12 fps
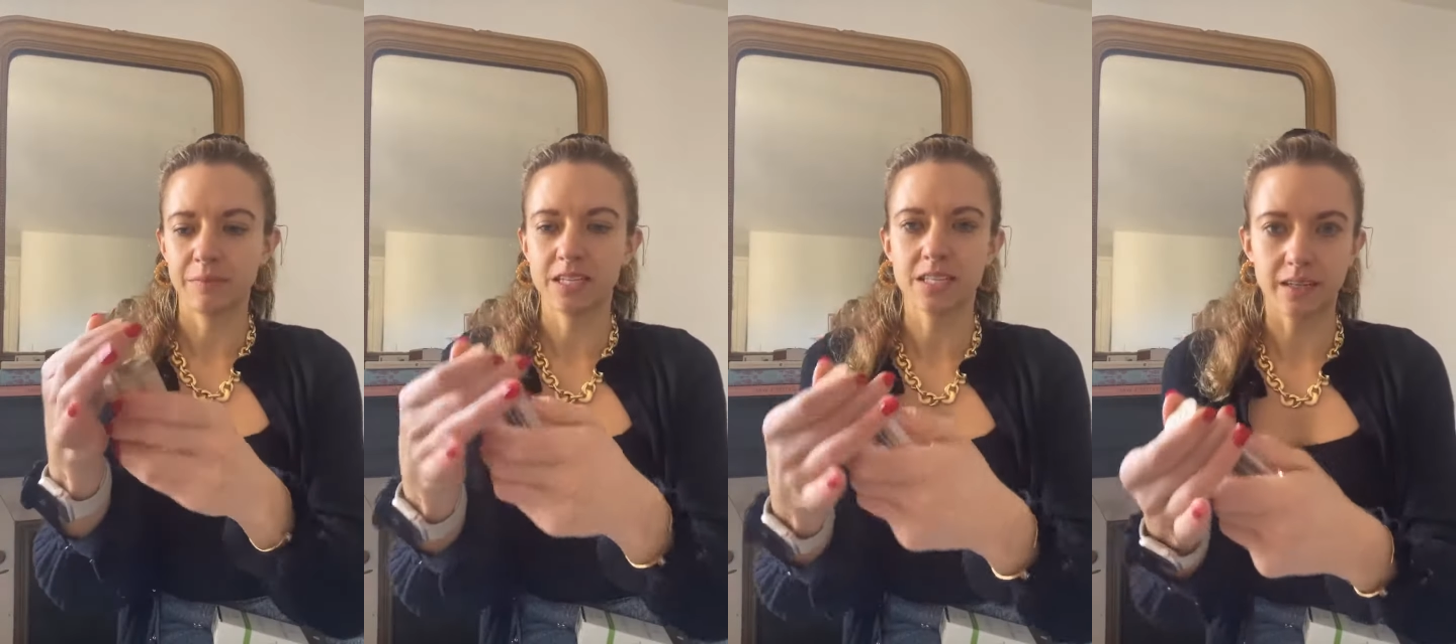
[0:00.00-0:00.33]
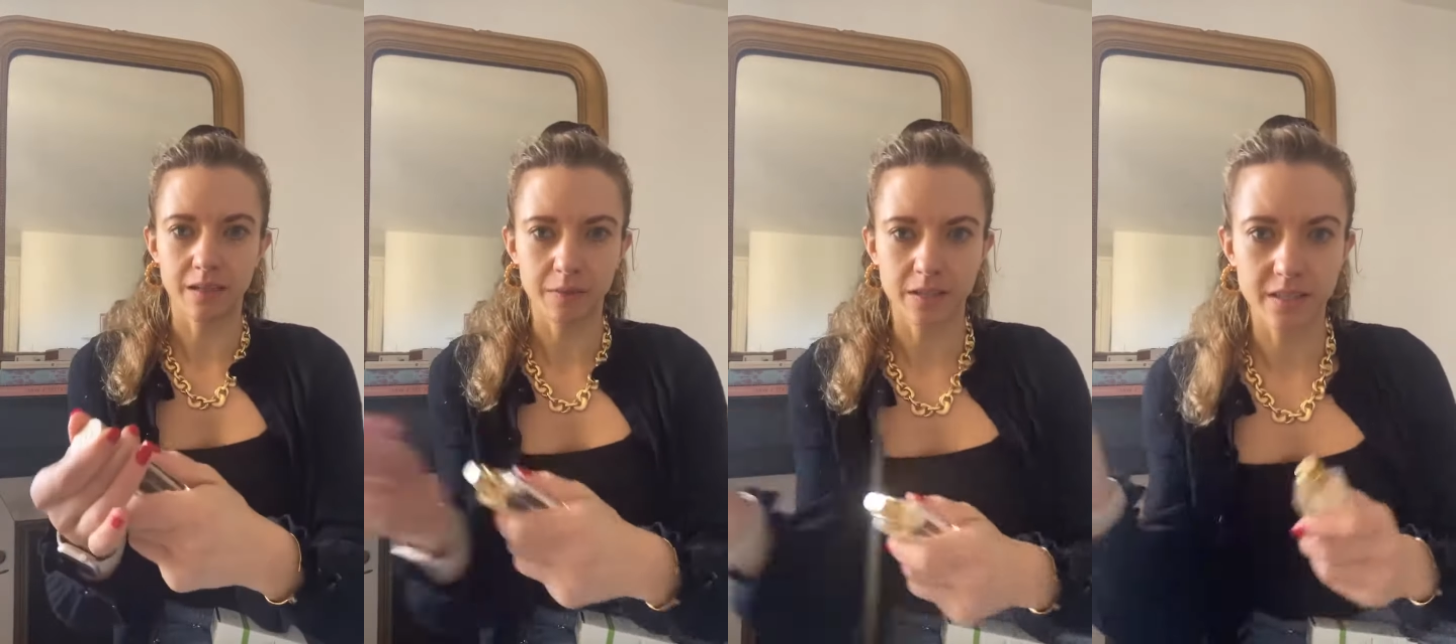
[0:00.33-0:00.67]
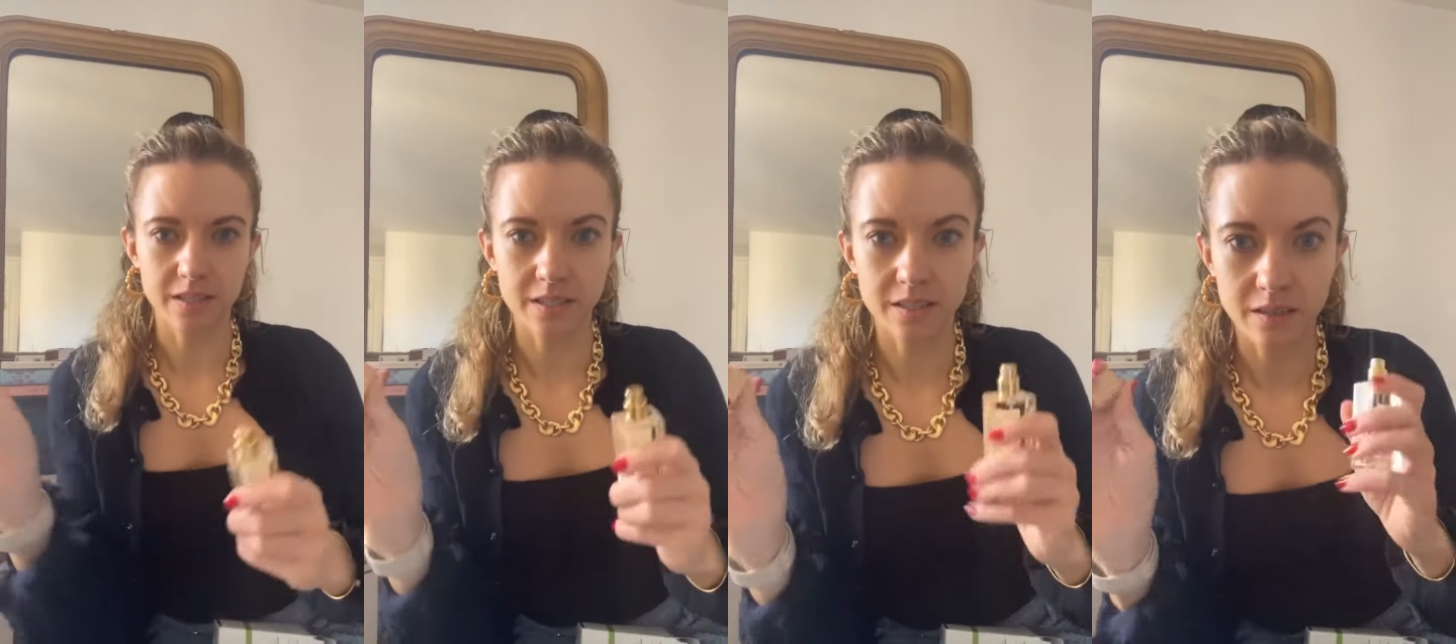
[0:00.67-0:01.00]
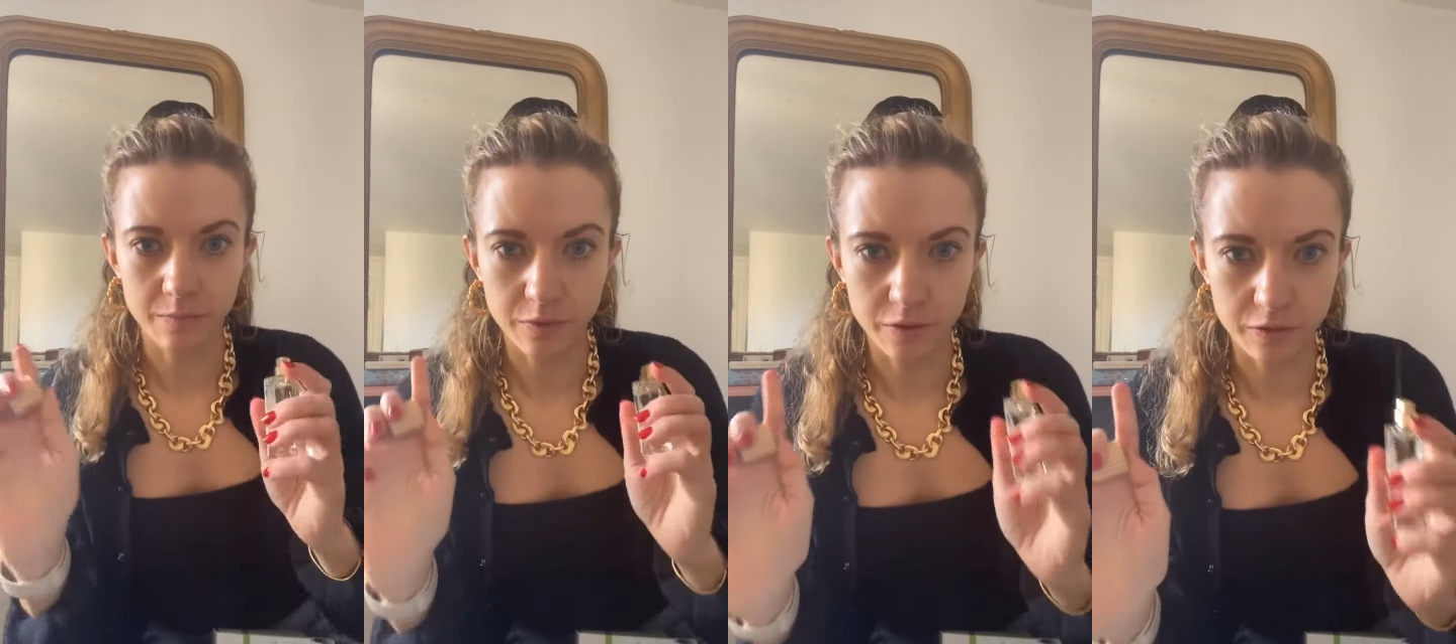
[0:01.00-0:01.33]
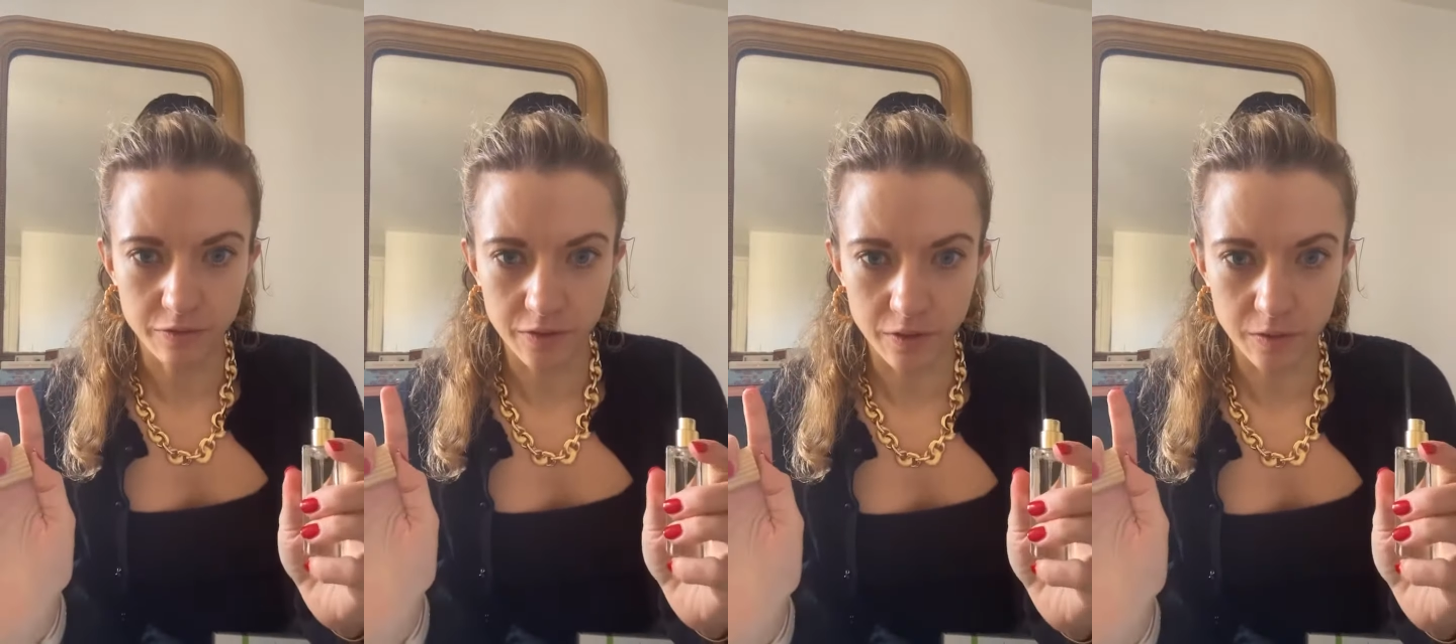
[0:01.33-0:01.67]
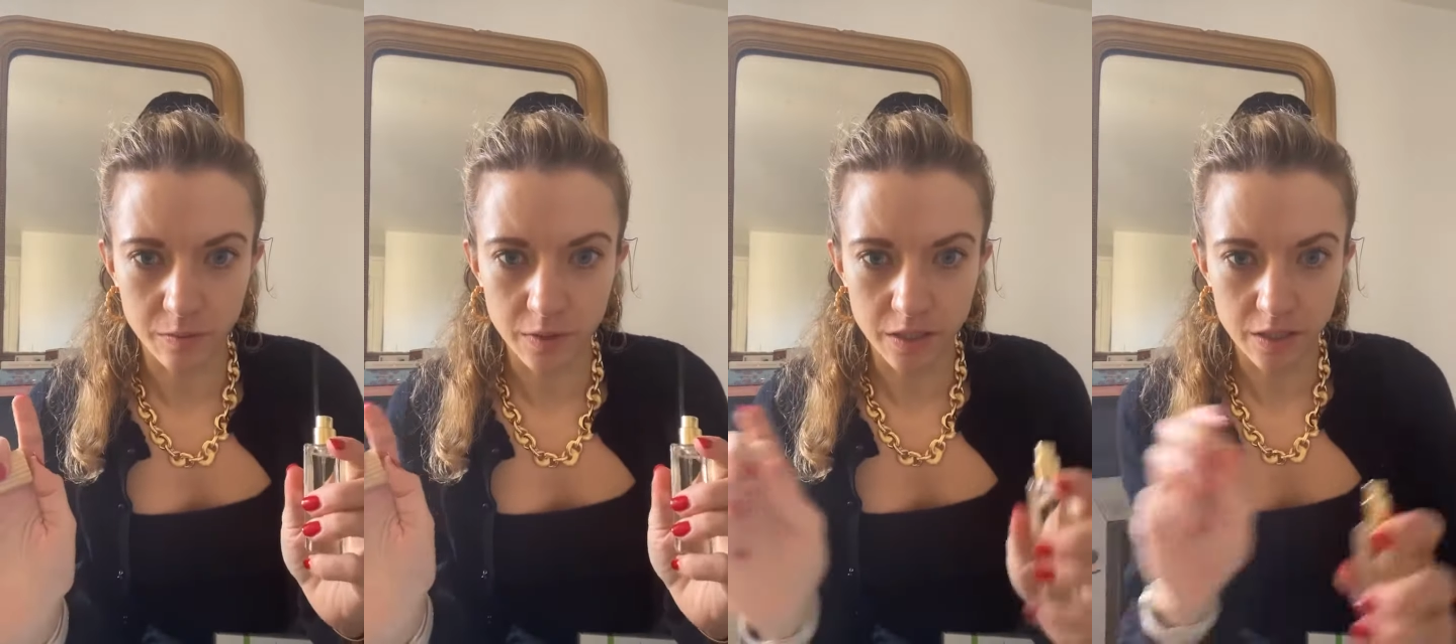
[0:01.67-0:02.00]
excited because the perfume